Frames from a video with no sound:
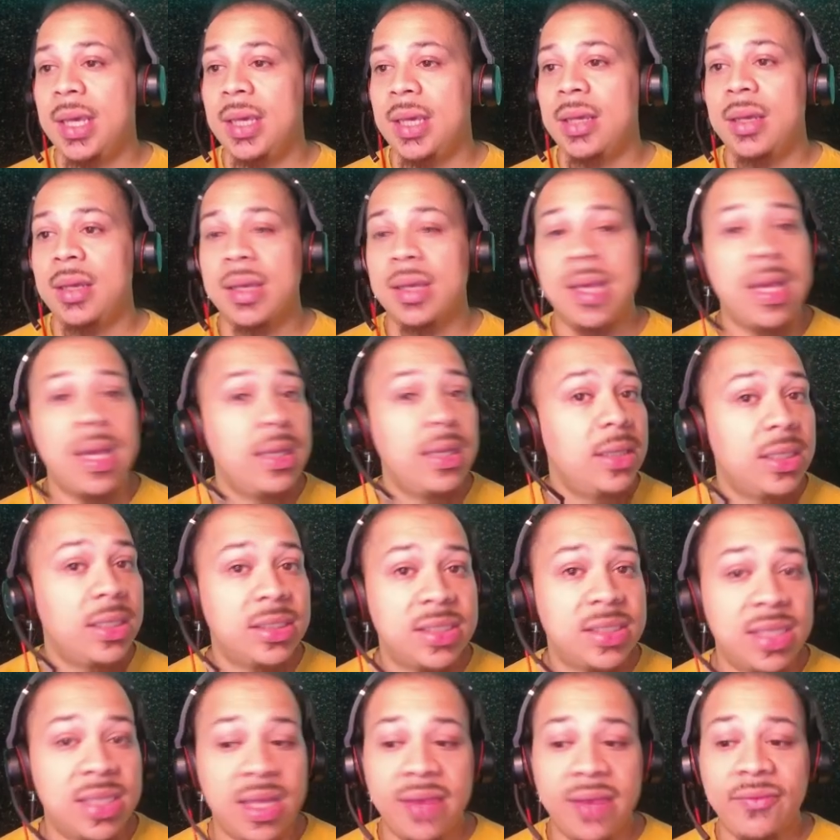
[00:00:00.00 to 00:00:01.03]
Again,
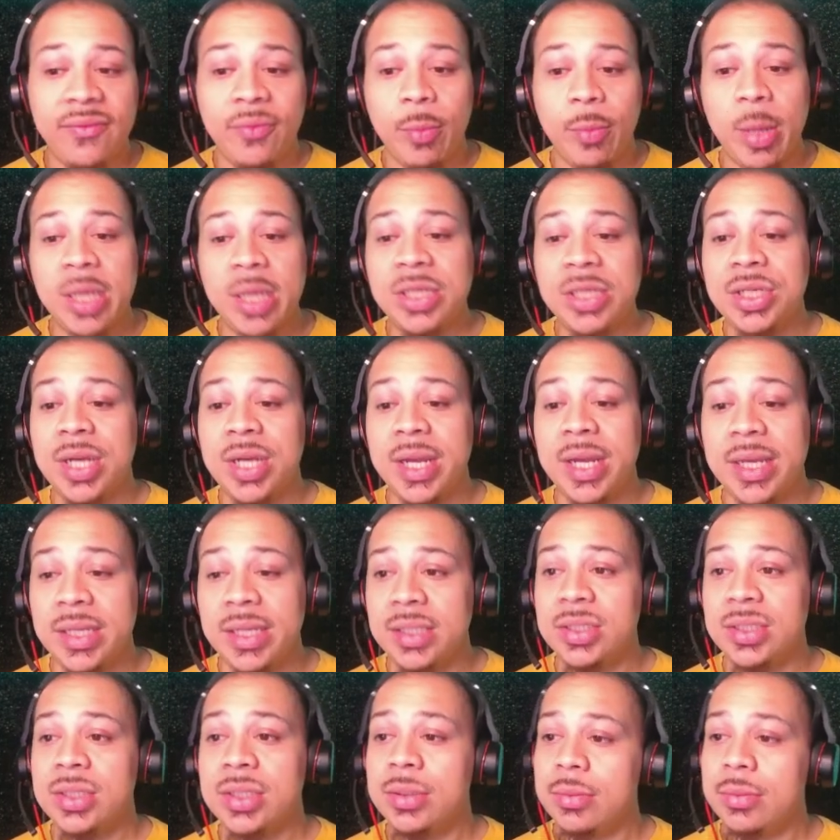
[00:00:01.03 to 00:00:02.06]
this is the information
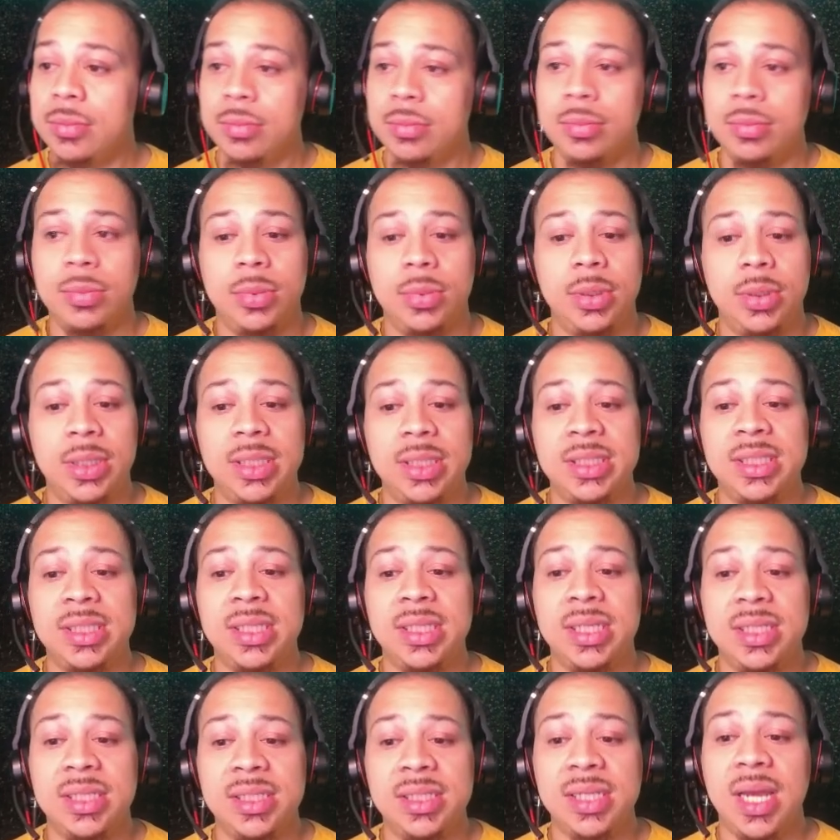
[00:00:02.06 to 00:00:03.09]
age. This
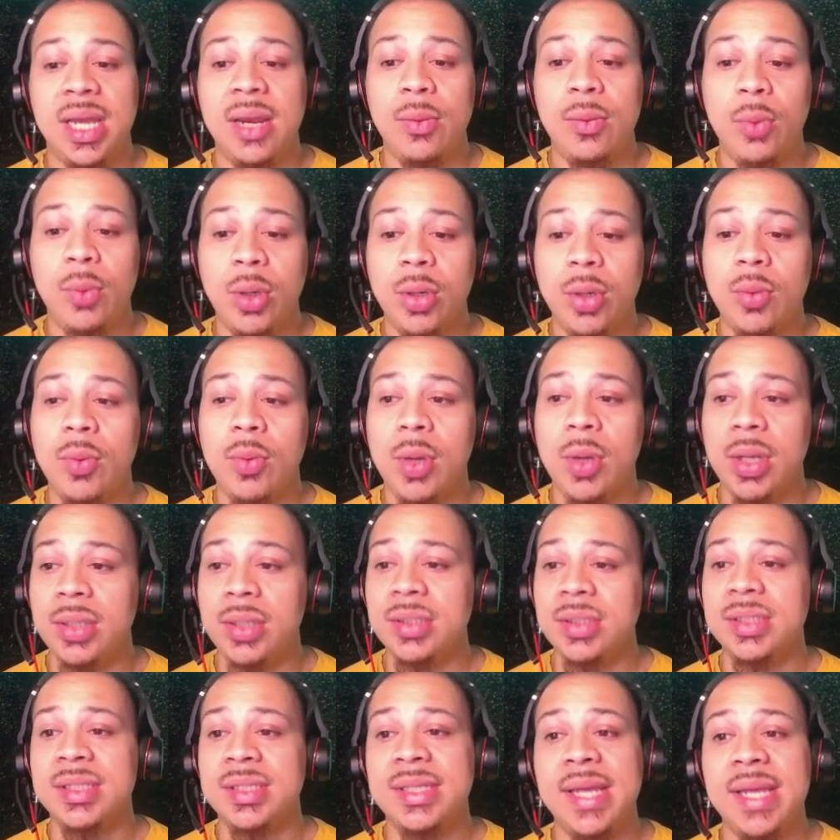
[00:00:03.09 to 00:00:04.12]
is Design
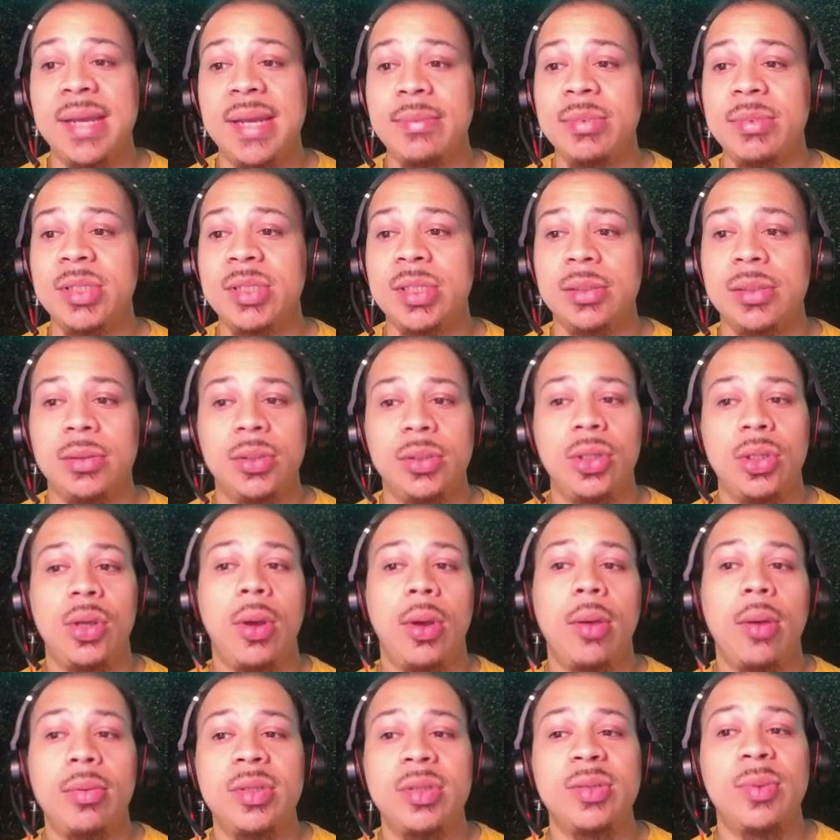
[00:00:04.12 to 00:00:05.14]
101. Steps,
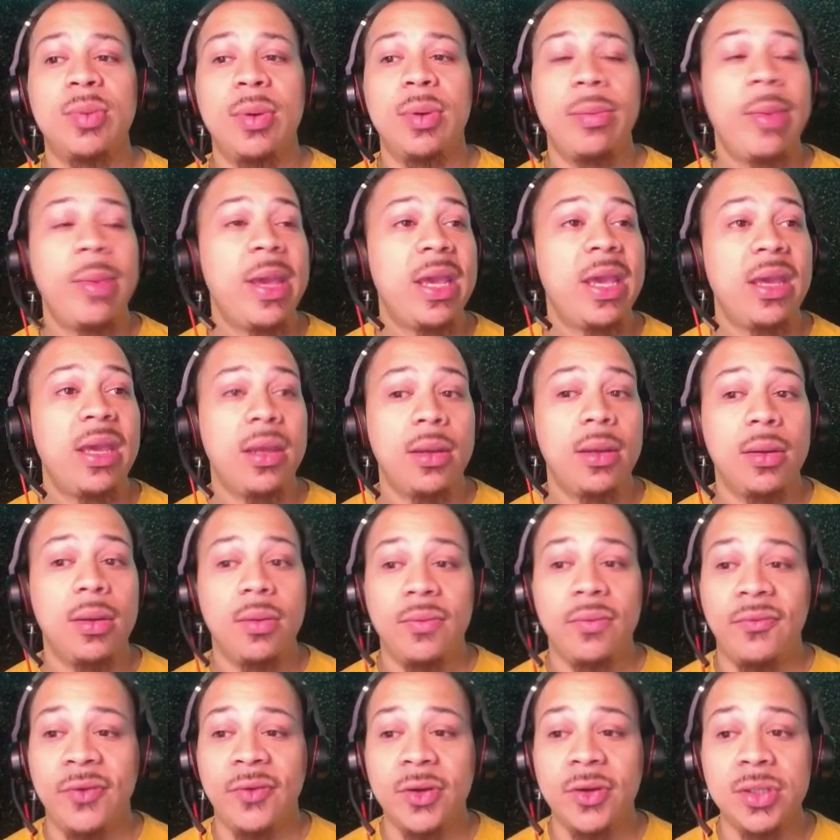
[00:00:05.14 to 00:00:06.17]
you always want to make it
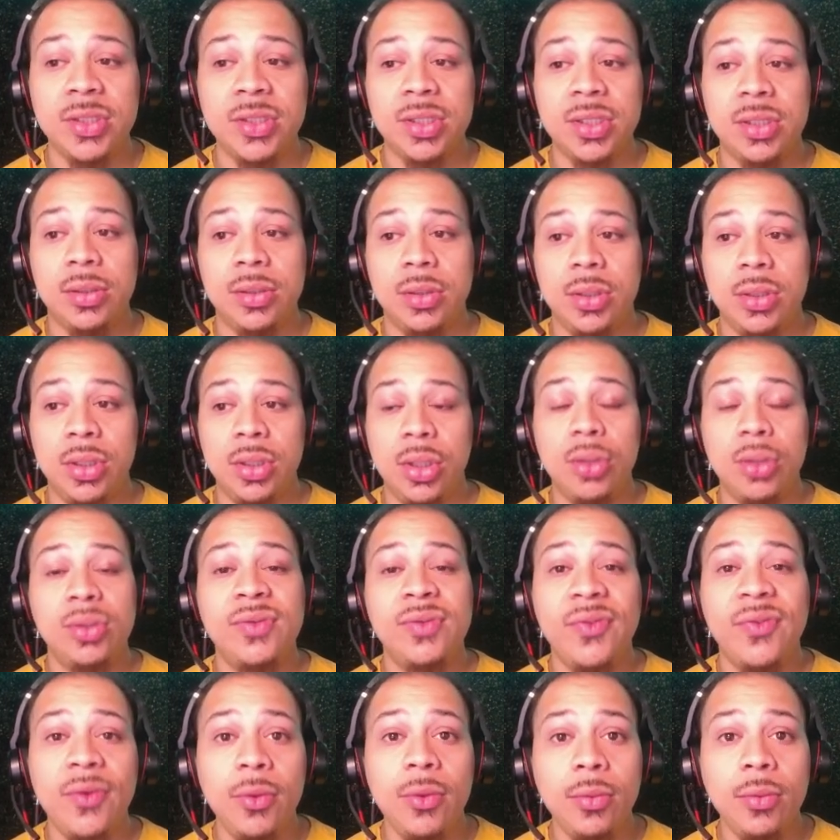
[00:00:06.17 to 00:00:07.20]
first
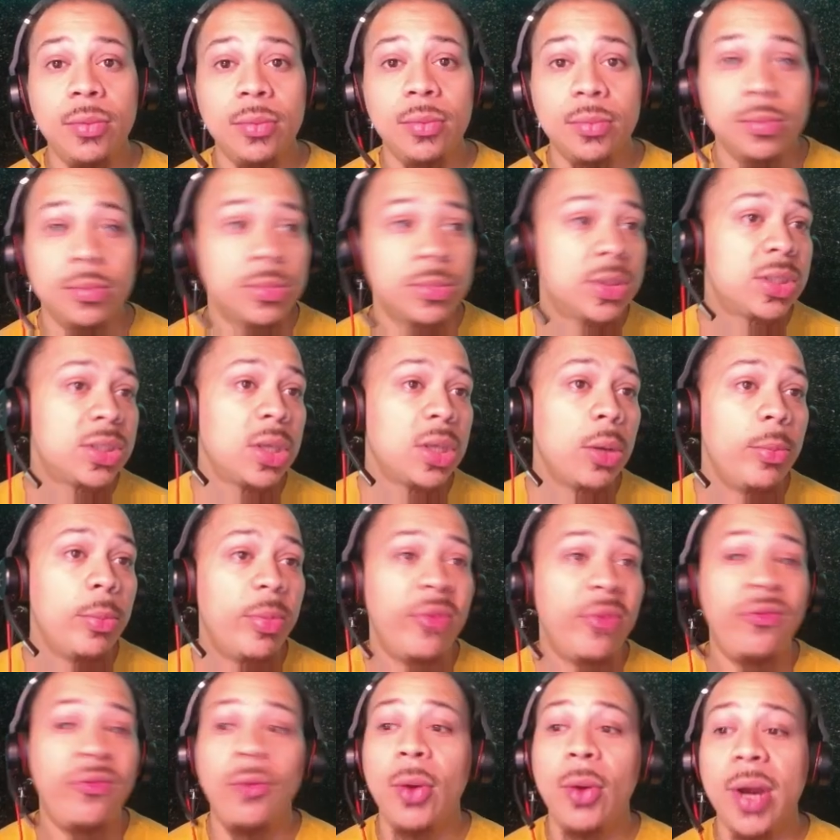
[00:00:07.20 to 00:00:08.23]
useful. So
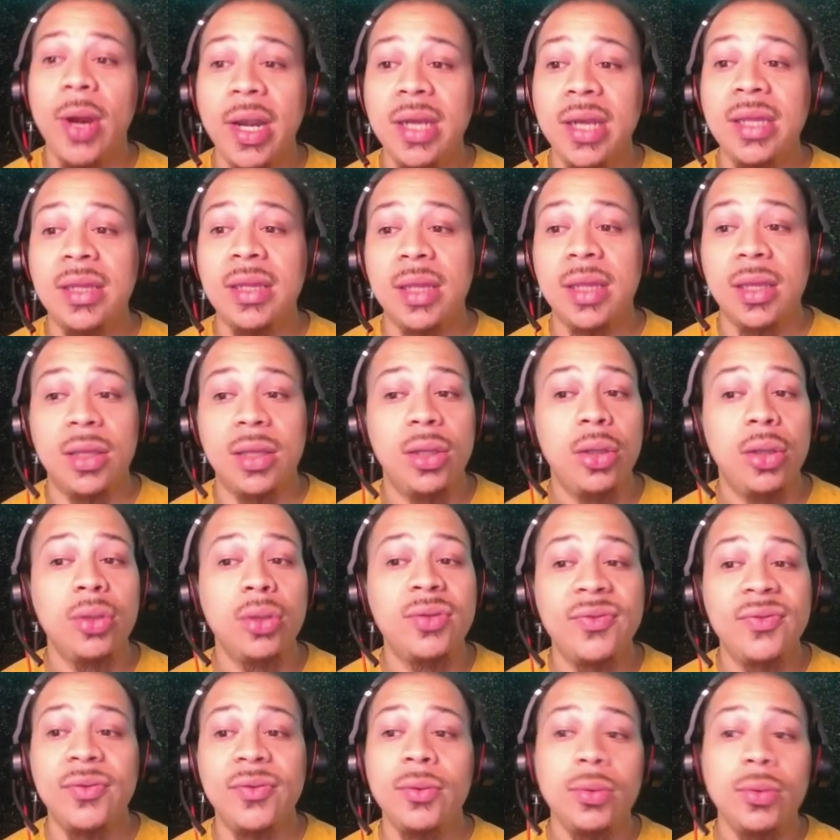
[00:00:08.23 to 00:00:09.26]
before anything,
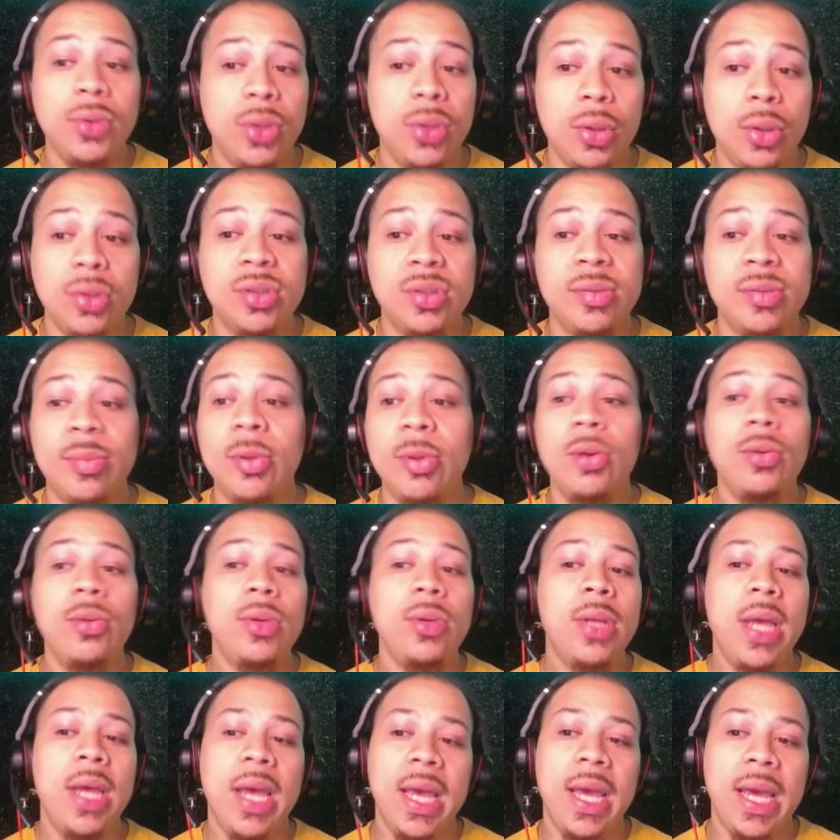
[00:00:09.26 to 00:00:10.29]
useful, usable,
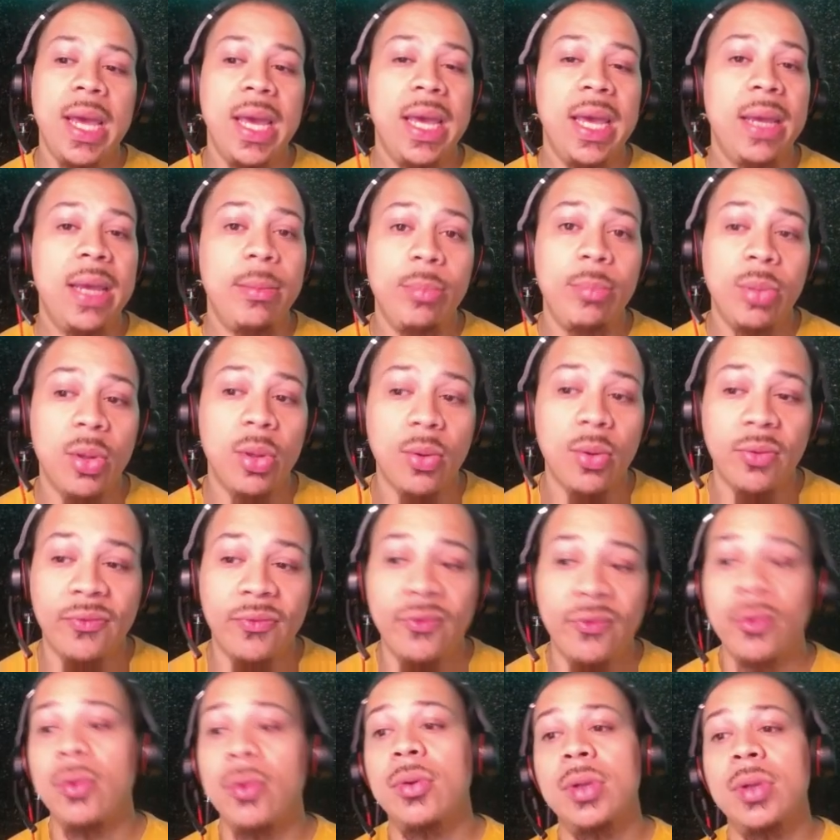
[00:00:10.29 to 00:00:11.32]
and
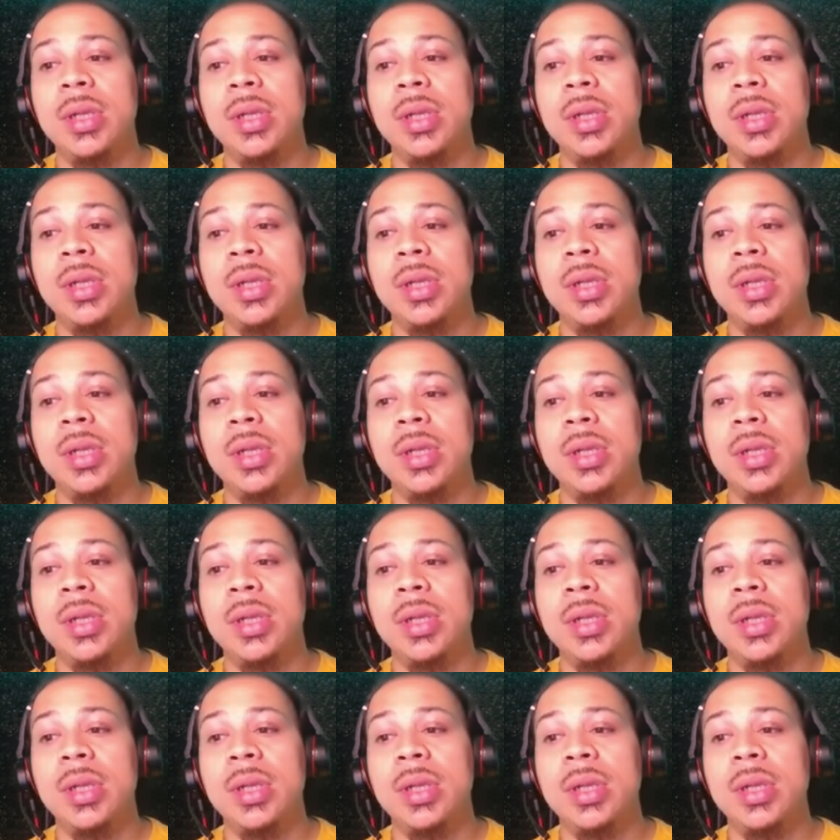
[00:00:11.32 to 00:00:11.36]
beautiful.